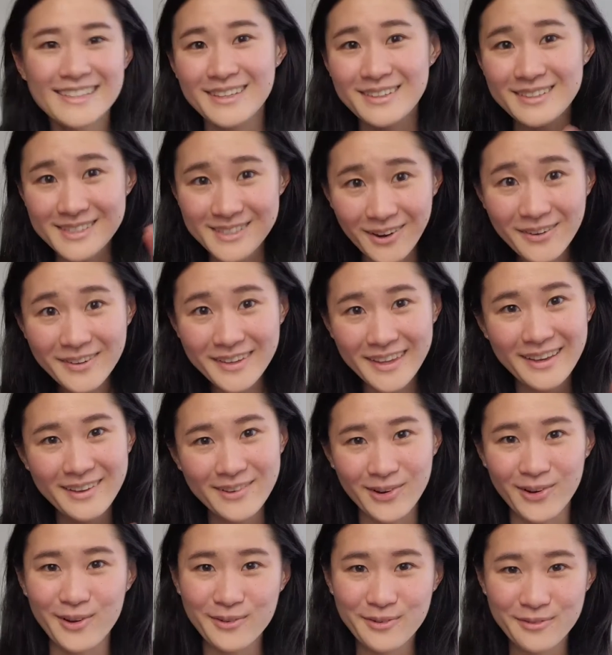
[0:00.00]
So don't get
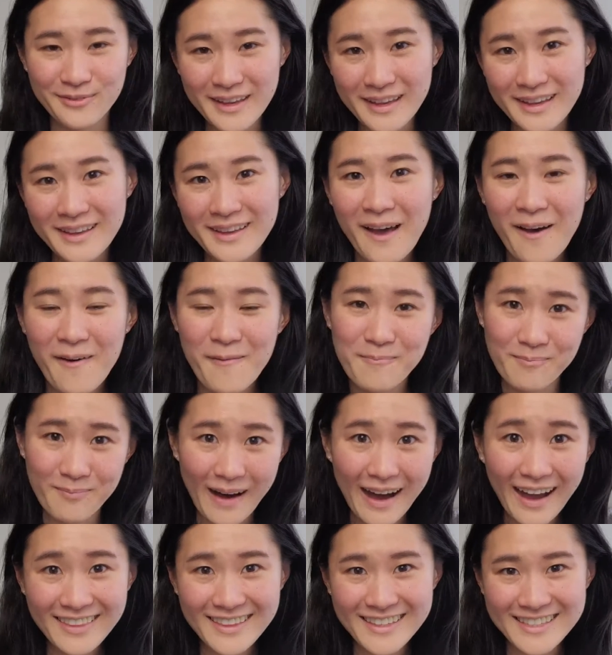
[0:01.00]
cold feet,
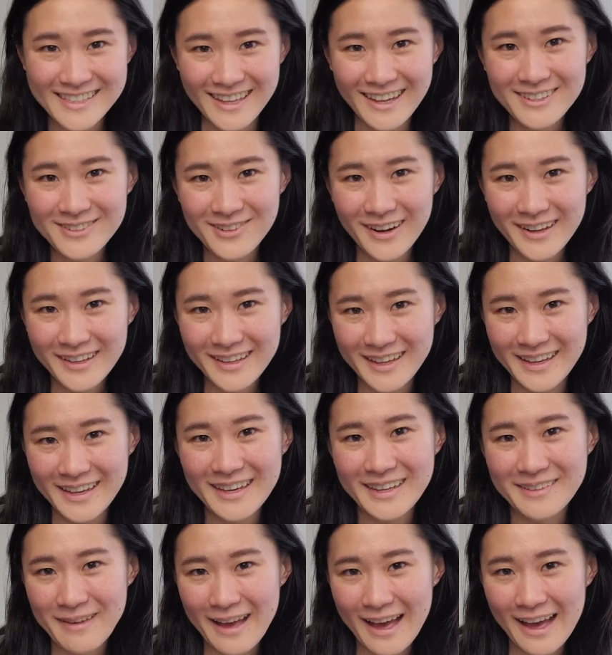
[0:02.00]
buy this electronic
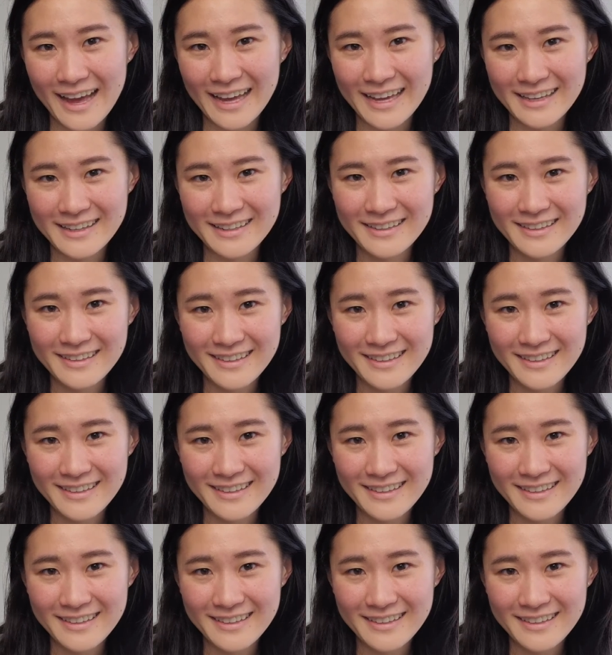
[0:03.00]
heating pad.